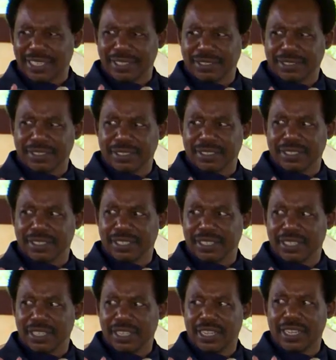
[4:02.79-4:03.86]
that. Amen.
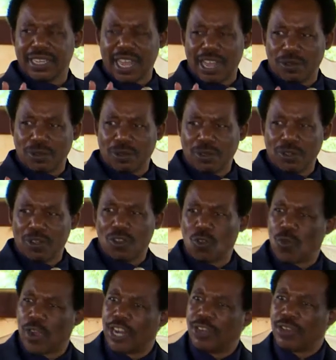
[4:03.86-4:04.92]
Now,
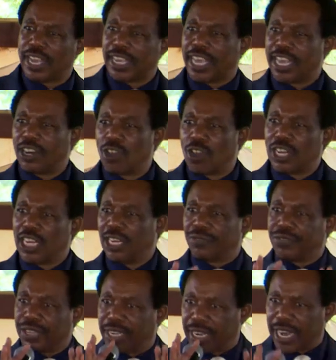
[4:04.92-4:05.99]
when you are carrying on
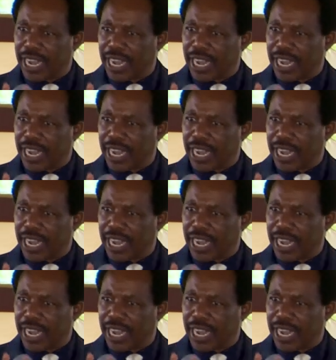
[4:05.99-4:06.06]
living